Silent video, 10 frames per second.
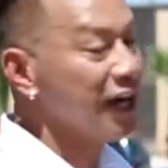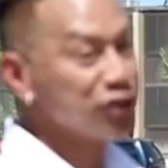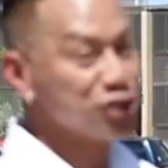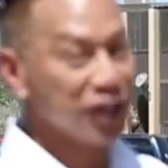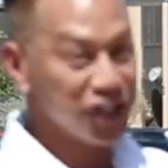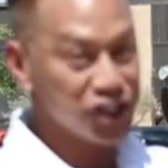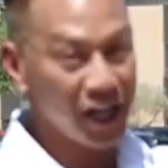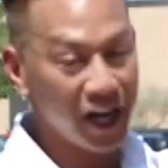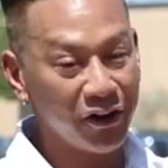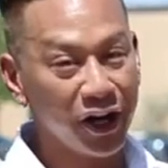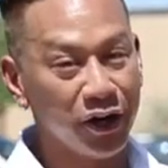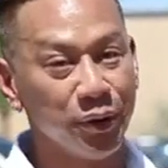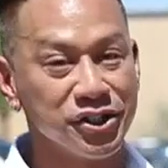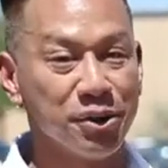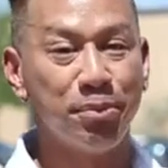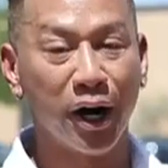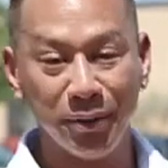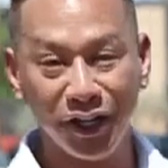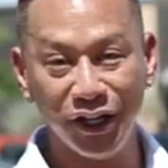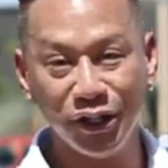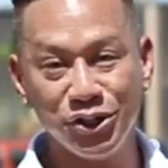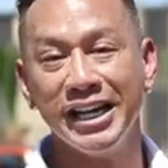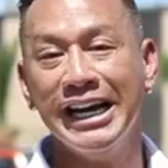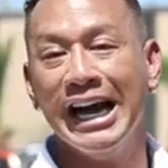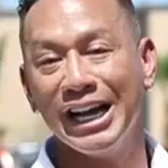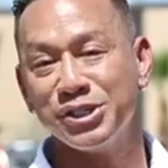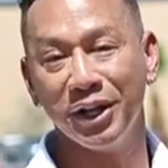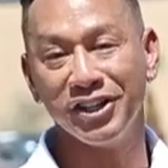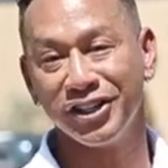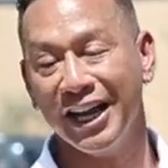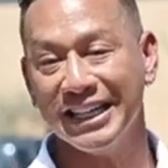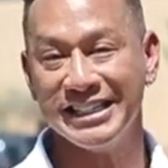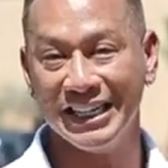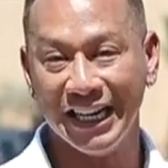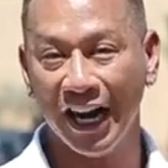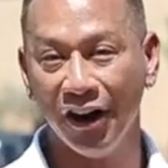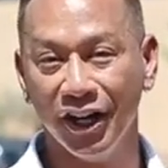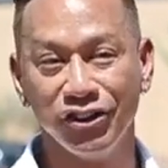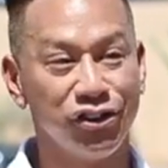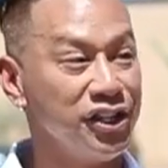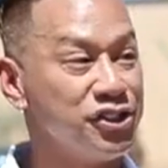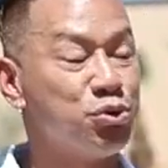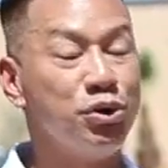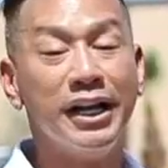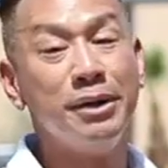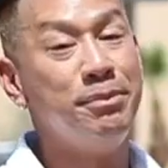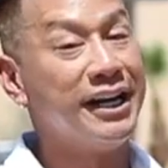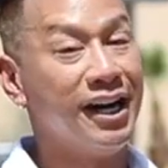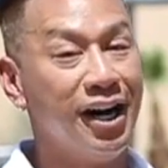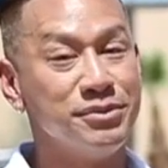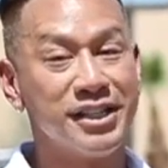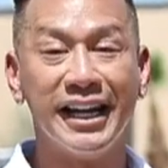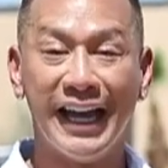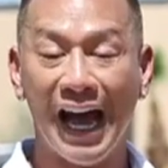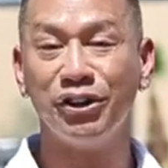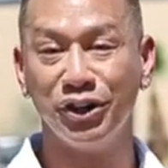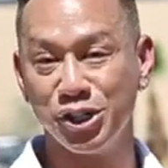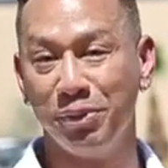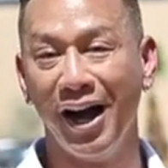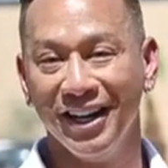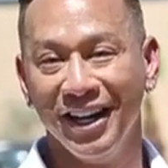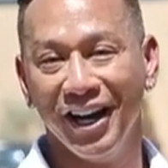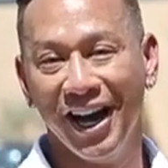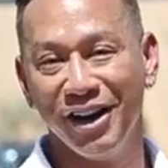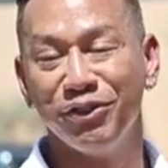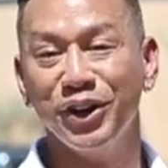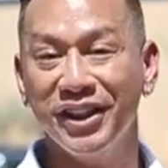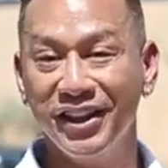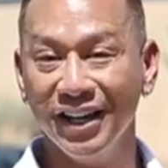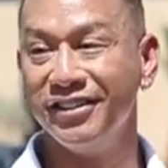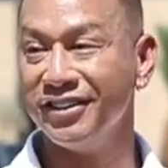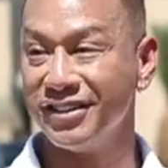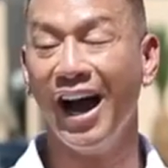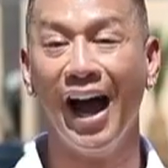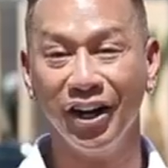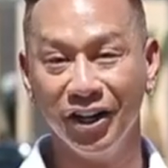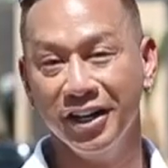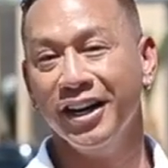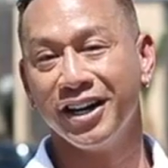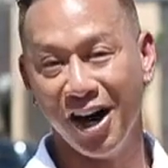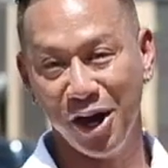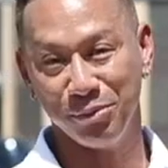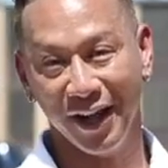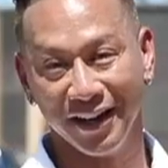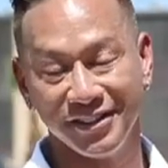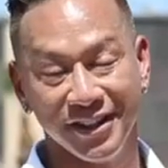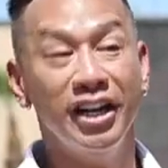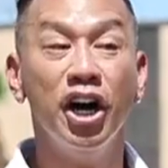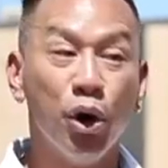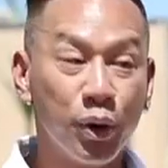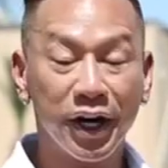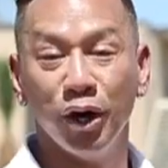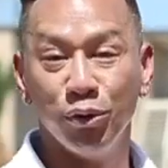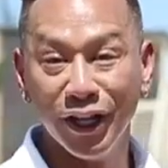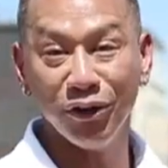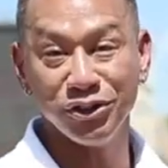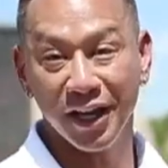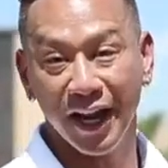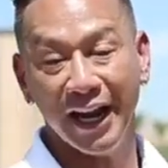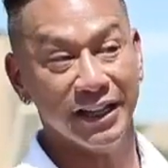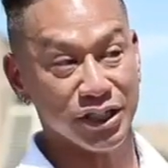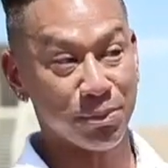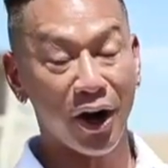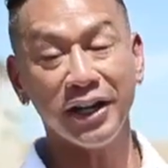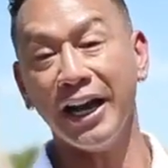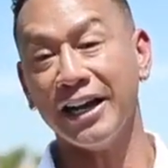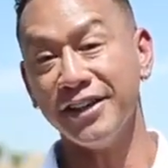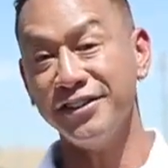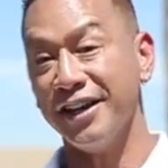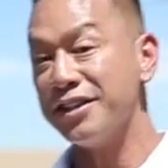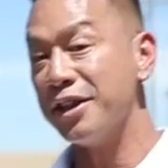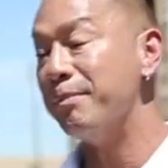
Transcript: outdoor kitchen area with some barbecues, as well as a lot of seating areas. So this really becomes a gathering spot for this entire complex. We're going to relocate this parking, as I said, to the